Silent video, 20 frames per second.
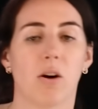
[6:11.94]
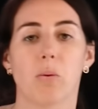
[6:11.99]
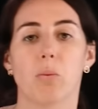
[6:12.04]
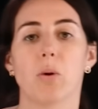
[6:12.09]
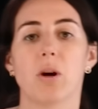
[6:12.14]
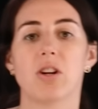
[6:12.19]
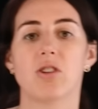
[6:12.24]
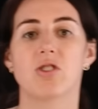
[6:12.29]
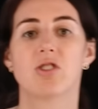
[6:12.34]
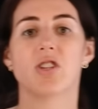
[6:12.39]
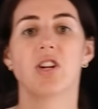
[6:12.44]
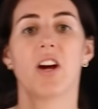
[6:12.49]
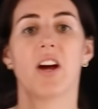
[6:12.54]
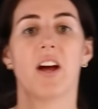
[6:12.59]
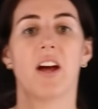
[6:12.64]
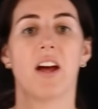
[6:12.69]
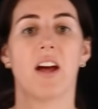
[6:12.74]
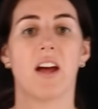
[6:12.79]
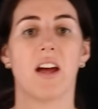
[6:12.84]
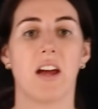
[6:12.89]
which
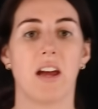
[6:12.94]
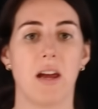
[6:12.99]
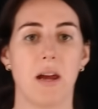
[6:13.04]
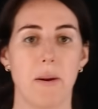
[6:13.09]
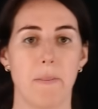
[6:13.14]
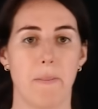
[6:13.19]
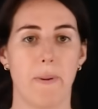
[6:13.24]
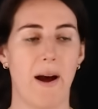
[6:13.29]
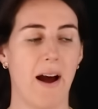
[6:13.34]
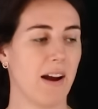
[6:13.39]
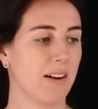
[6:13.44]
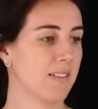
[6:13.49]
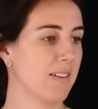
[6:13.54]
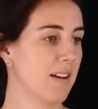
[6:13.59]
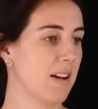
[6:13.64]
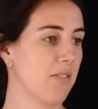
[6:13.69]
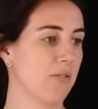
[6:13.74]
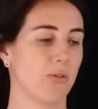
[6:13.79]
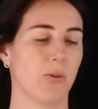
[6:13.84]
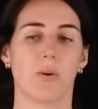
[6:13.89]
impacts
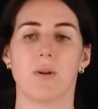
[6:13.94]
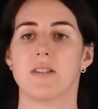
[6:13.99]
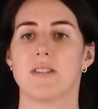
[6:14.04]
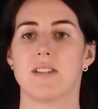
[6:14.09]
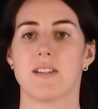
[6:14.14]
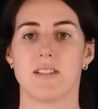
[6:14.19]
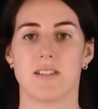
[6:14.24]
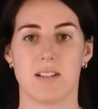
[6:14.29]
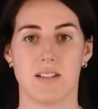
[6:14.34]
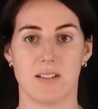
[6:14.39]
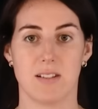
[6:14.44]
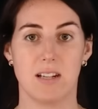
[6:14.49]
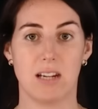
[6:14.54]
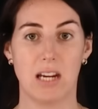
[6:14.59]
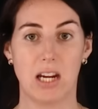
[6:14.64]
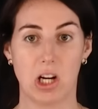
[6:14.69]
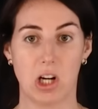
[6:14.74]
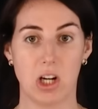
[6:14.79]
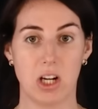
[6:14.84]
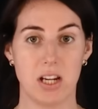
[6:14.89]
and influences the
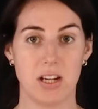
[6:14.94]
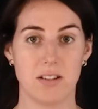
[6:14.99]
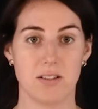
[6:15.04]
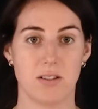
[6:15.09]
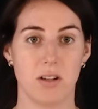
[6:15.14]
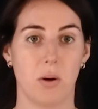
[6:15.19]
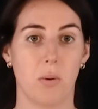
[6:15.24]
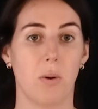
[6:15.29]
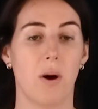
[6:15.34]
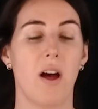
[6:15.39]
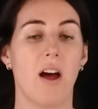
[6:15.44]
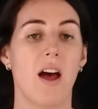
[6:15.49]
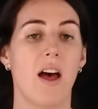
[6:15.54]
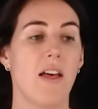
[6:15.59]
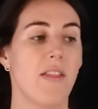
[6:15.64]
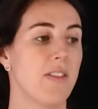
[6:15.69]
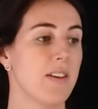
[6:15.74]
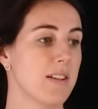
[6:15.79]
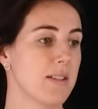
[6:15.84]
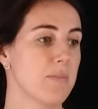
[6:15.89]
security. So
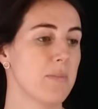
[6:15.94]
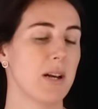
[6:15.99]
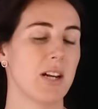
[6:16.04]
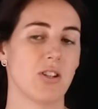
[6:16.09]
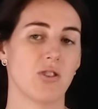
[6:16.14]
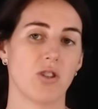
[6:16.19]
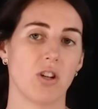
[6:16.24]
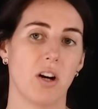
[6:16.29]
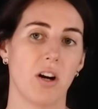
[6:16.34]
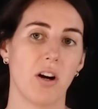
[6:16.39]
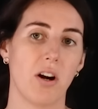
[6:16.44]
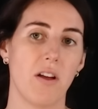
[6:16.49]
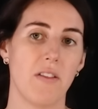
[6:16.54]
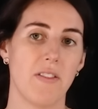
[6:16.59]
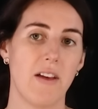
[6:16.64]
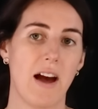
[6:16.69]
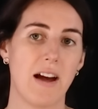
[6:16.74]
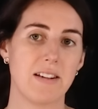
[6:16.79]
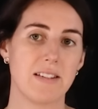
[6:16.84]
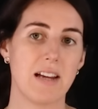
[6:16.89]
this makes sure
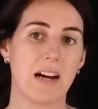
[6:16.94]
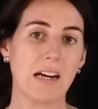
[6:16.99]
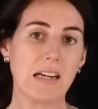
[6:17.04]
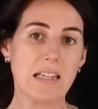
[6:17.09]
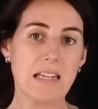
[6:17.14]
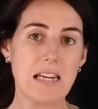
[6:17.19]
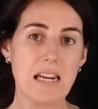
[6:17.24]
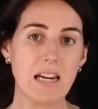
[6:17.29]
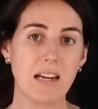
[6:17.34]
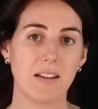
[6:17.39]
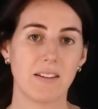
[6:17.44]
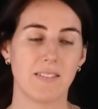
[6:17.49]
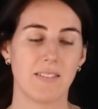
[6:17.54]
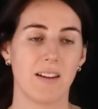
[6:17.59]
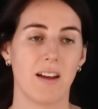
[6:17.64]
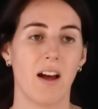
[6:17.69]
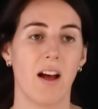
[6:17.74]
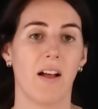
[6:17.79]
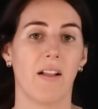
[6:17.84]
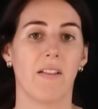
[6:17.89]
that techniques
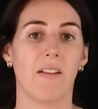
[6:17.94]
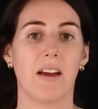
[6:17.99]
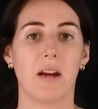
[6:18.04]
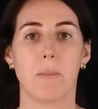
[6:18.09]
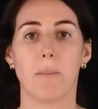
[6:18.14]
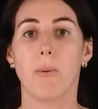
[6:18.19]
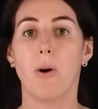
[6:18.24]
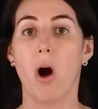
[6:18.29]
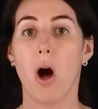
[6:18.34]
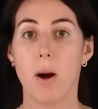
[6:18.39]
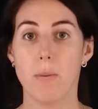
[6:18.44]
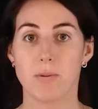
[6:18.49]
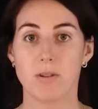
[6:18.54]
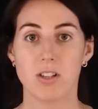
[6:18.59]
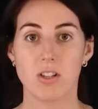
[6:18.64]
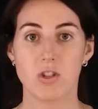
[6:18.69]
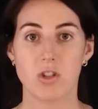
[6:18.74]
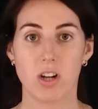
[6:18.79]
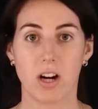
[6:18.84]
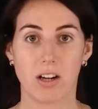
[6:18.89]
like prompt
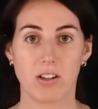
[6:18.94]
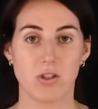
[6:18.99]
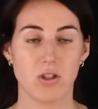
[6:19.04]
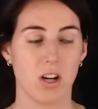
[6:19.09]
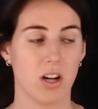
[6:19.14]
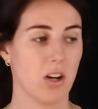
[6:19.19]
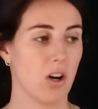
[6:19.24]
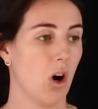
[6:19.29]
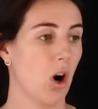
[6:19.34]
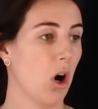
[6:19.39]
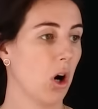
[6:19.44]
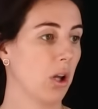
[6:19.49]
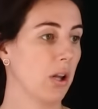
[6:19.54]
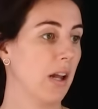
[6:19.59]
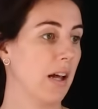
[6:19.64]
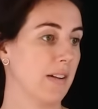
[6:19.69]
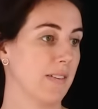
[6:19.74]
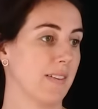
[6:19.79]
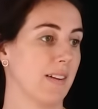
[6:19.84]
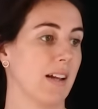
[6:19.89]
injection are
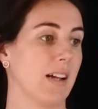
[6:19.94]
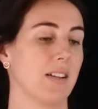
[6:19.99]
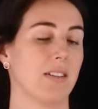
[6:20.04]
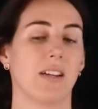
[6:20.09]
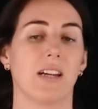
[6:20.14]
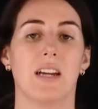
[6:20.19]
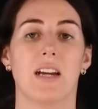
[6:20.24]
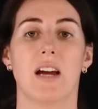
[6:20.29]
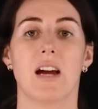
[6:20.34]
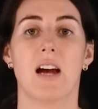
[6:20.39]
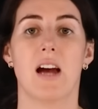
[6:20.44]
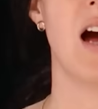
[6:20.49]
less likely